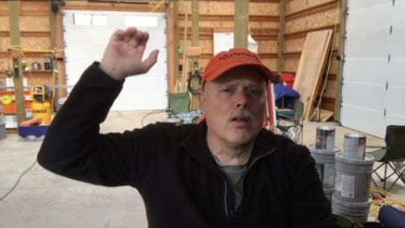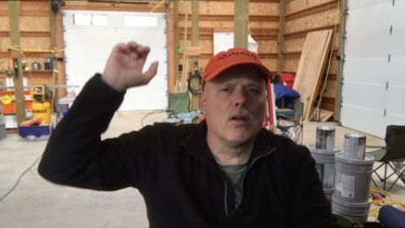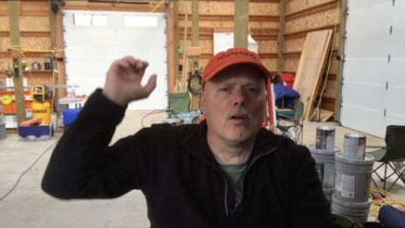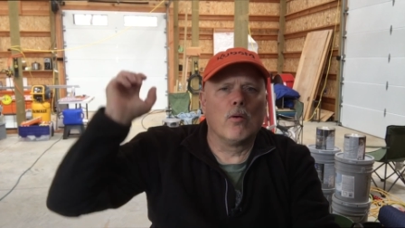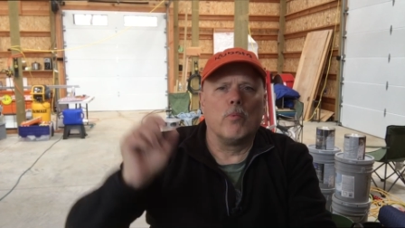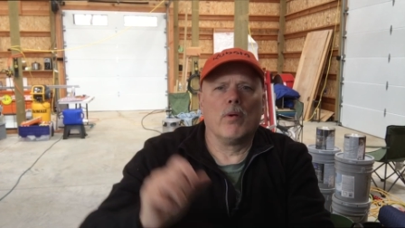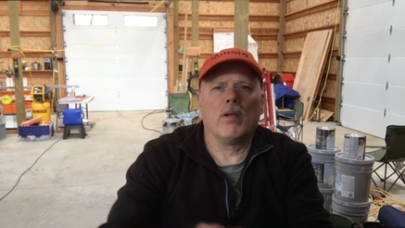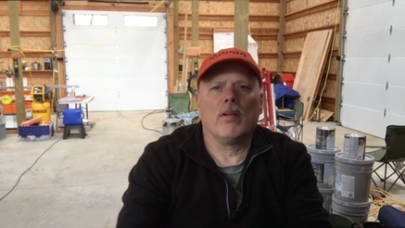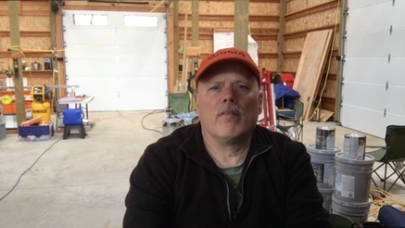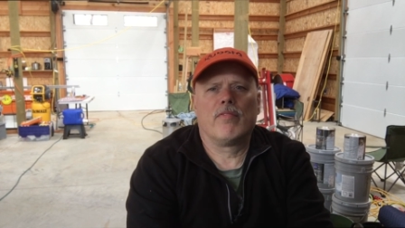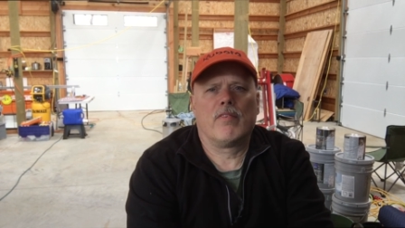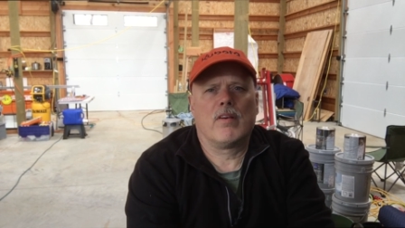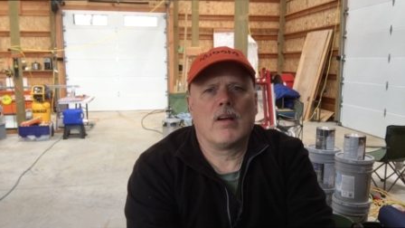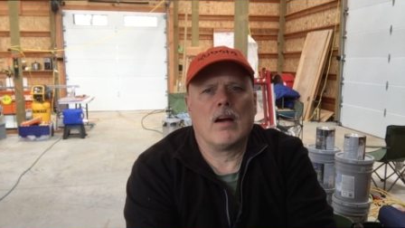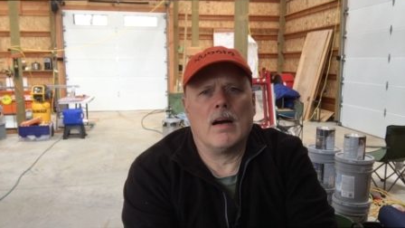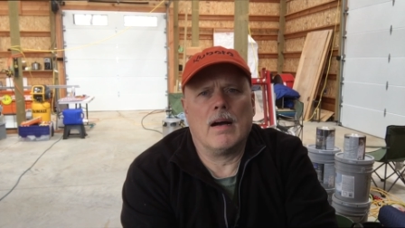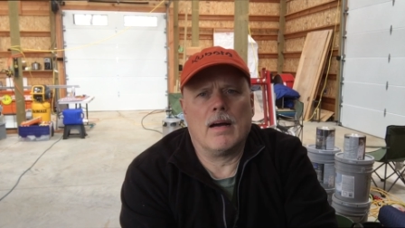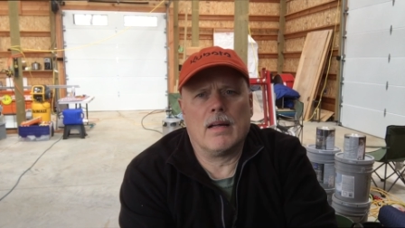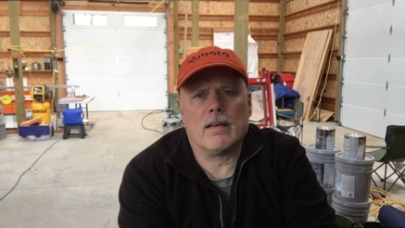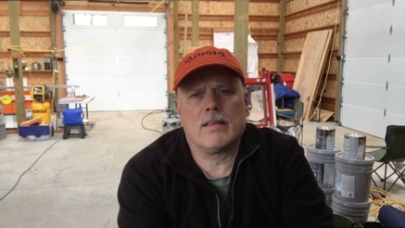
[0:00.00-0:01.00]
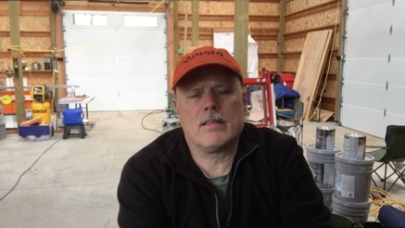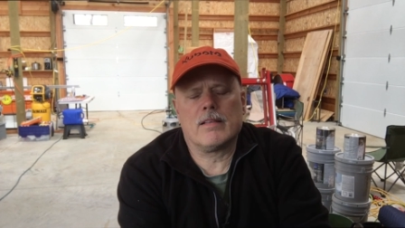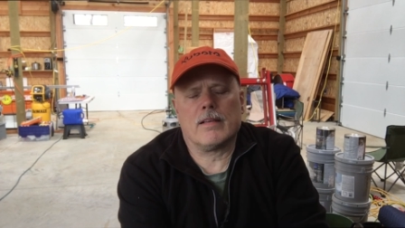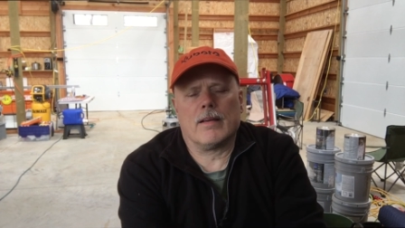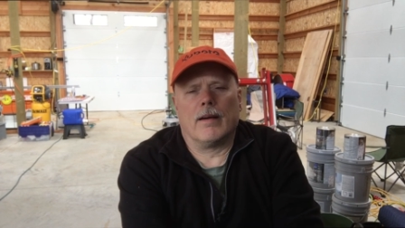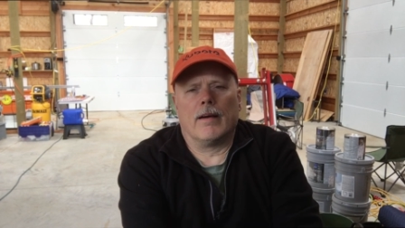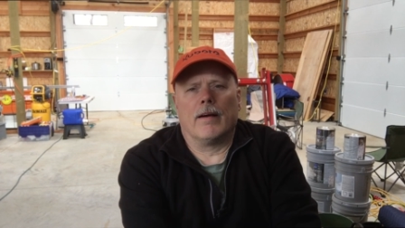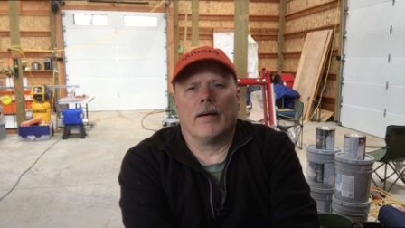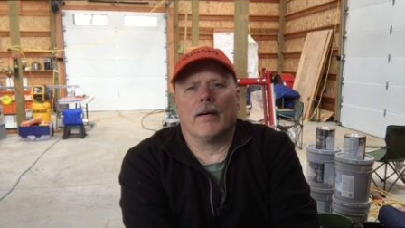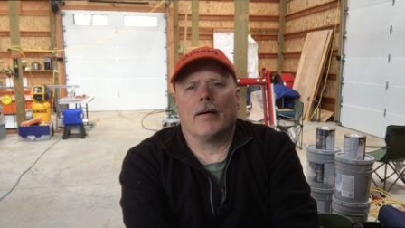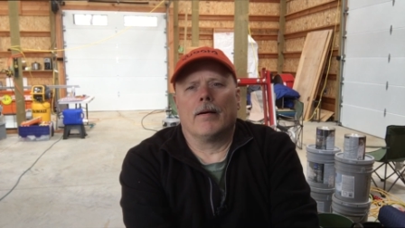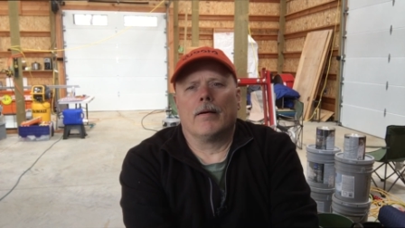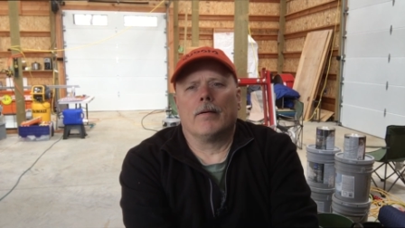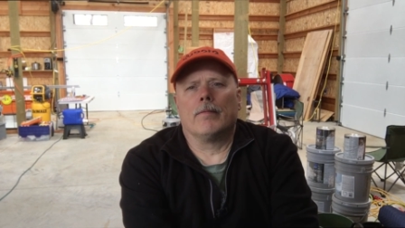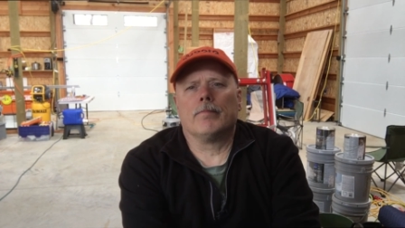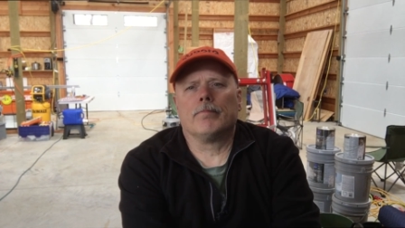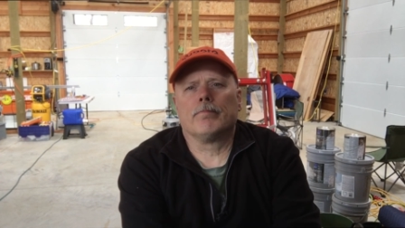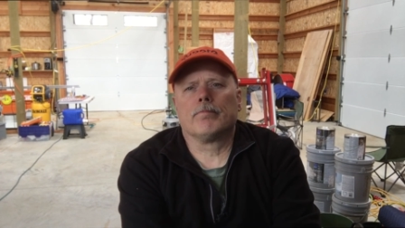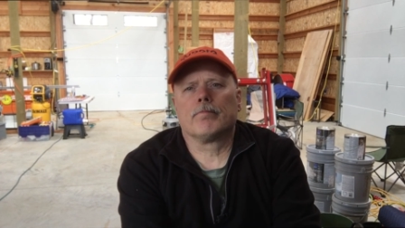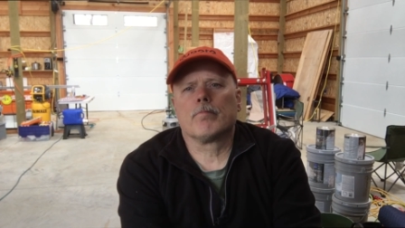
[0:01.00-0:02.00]
we've got
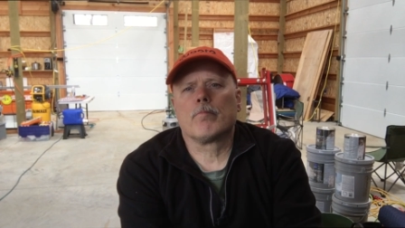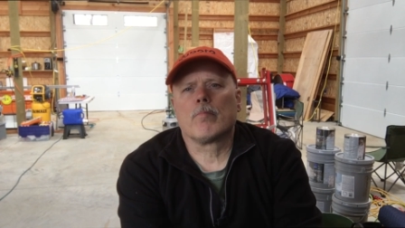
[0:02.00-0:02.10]
um,